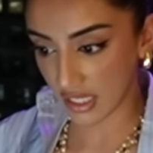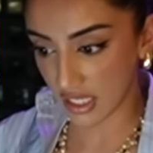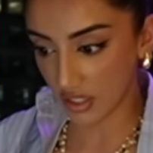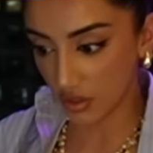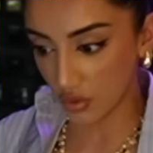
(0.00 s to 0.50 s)

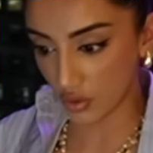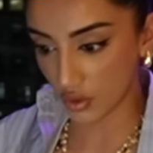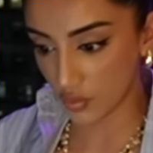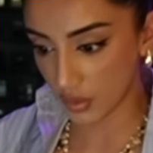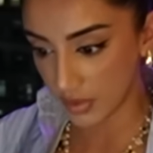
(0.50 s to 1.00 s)
it in
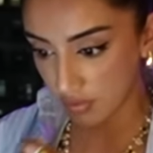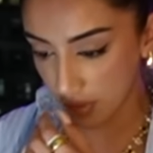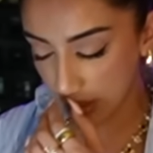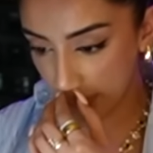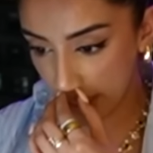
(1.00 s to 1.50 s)
nude would be
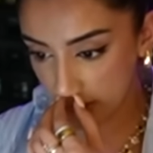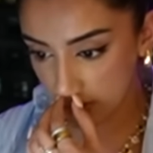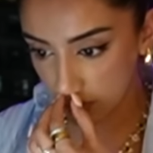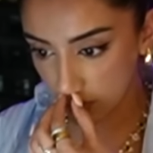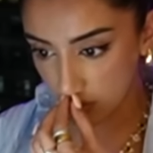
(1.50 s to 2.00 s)
really
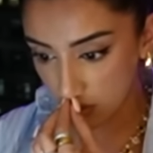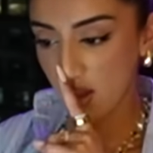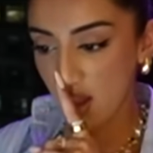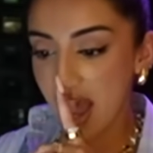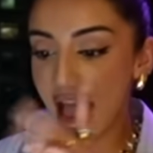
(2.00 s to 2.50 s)
practical.
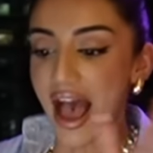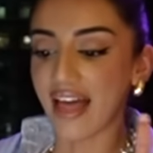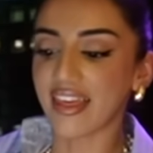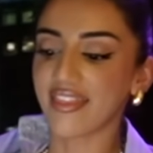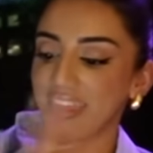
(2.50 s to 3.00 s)

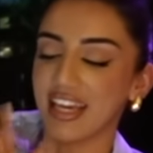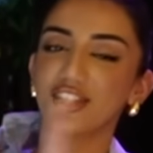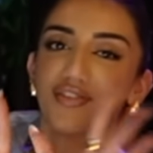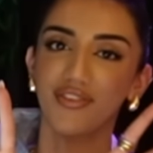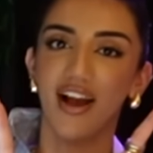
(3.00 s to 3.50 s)
And then
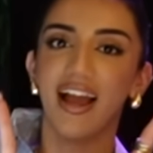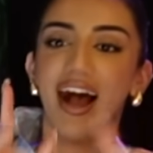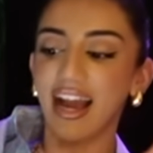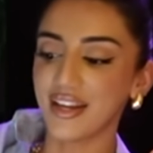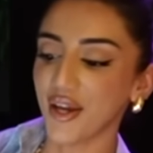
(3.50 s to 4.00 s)
this,
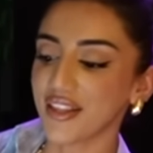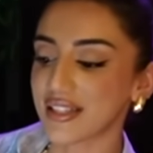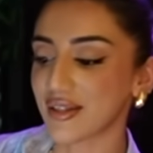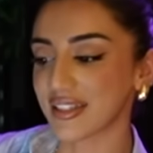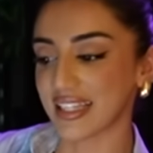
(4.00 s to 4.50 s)
right. I know
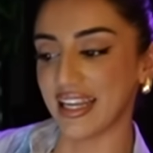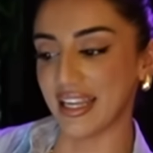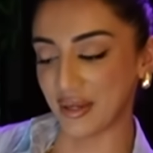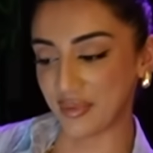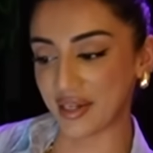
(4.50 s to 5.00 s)
this looks a
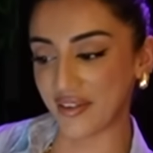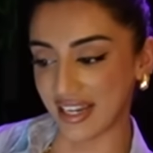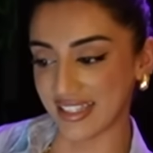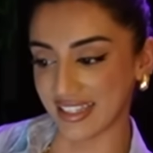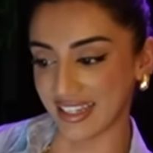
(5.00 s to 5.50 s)
little bit
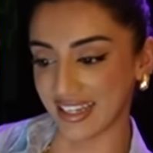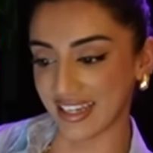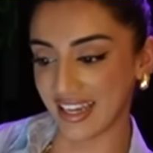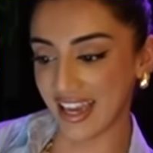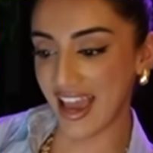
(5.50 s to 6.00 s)

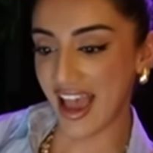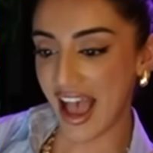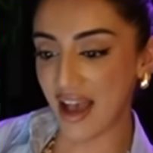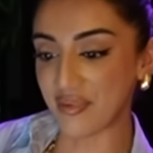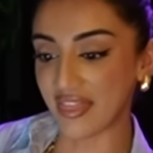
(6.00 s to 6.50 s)
crazy,
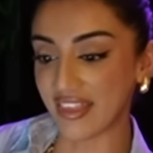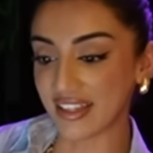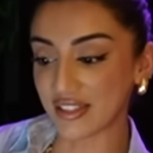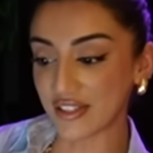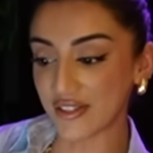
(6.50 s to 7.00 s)
but
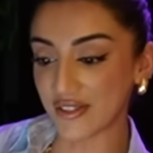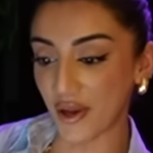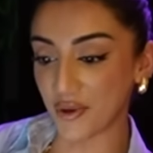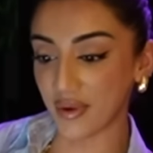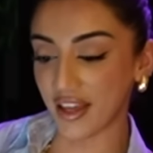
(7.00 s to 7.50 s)
this is
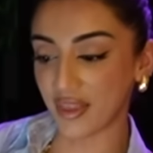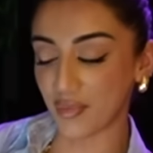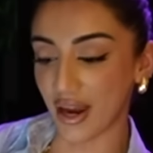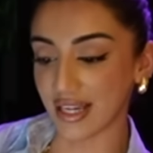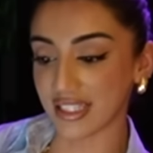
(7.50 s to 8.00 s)
so worth the
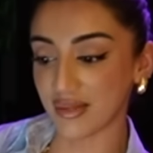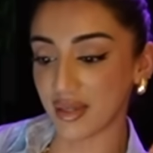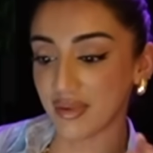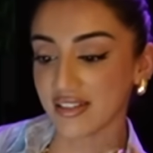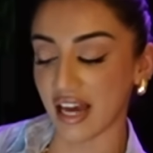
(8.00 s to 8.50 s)
price to
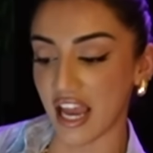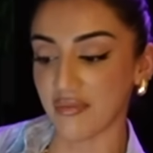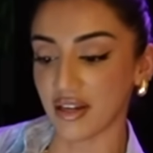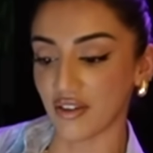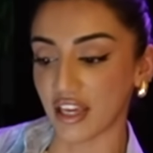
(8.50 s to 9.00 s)
me because
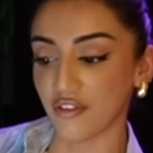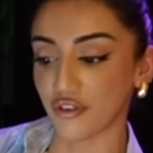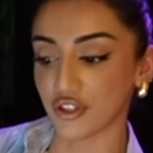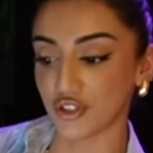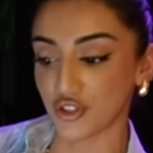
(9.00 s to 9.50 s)
I've been looking
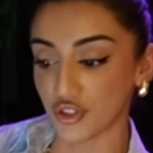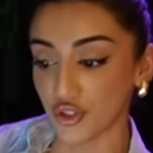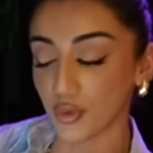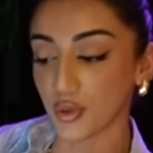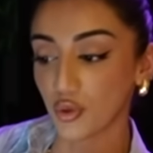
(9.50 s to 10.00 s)
for a
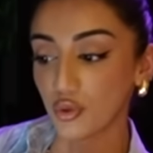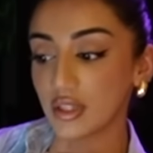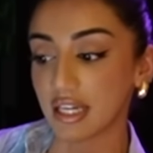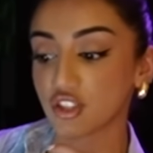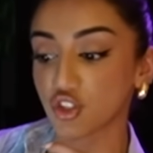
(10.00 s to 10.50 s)
super cool
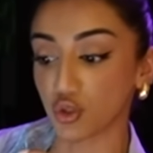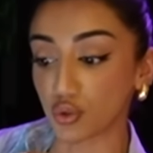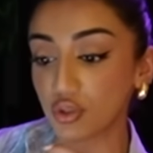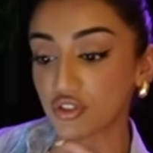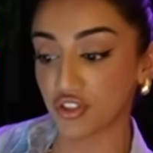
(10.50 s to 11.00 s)
like
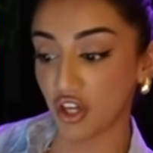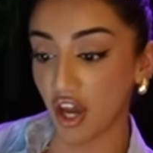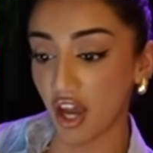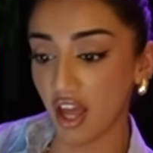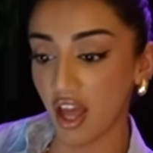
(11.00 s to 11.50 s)
tulle
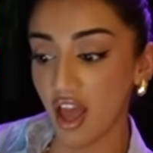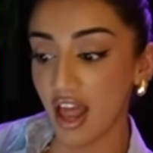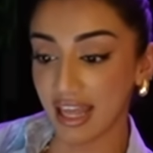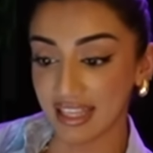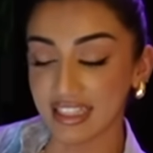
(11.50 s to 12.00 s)
skirt
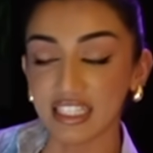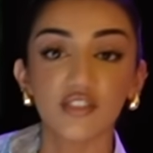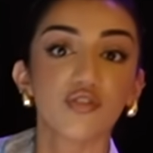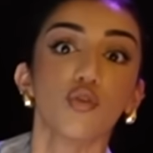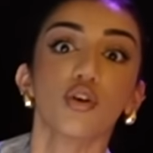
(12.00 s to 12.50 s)
like
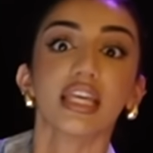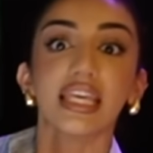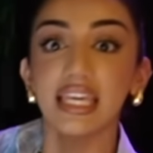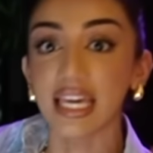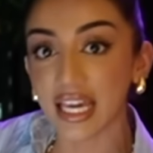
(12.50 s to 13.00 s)
this for
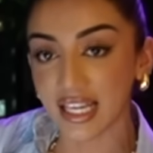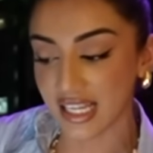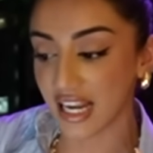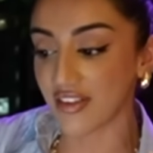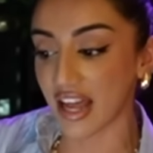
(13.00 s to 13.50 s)
years
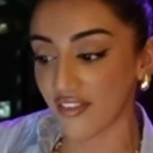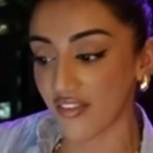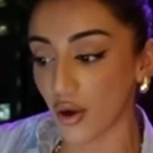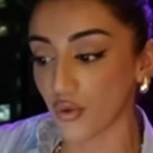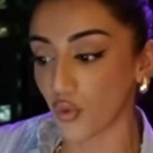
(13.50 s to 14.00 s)
and I've never
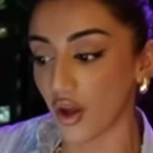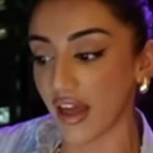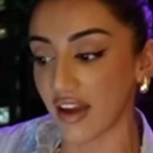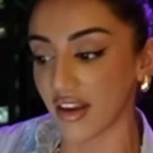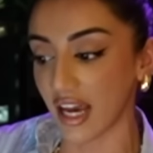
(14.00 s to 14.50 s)
found one
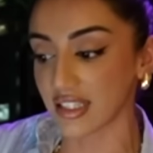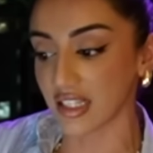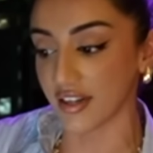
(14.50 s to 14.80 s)
that I've liked